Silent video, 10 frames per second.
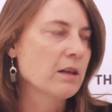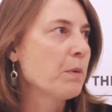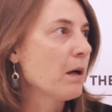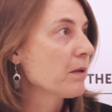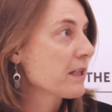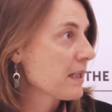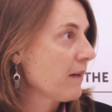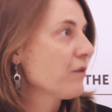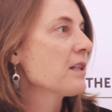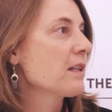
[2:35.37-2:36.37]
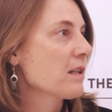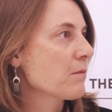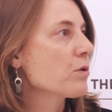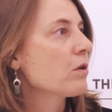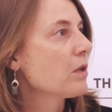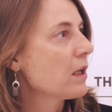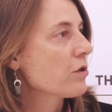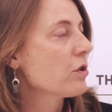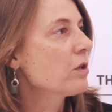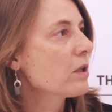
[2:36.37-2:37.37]
the public safety systems go down.
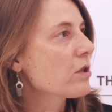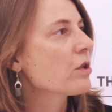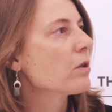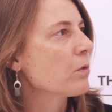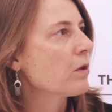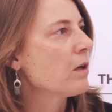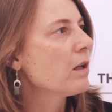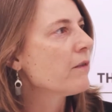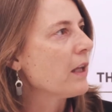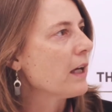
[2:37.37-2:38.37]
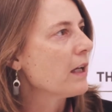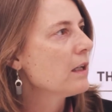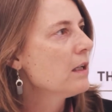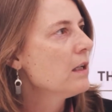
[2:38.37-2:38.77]
So you're concerned with all of that,